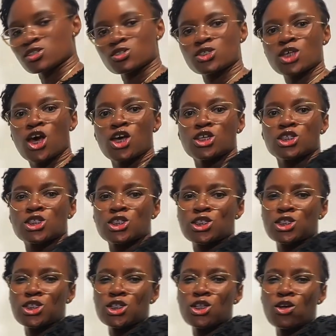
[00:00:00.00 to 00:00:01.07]
just
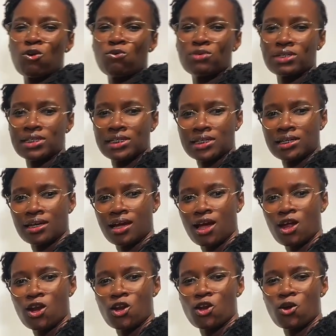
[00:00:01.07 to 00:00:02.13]
slowly
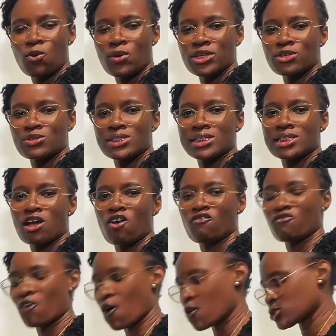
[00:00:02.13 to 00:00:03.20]
lower yourself
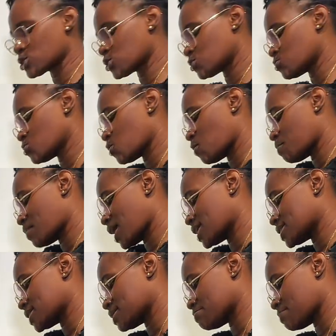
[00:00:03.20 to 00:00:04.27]
onto your
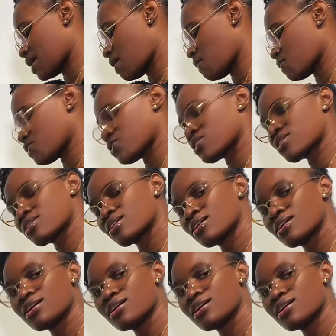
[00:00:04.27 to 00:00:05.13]
man's mouth.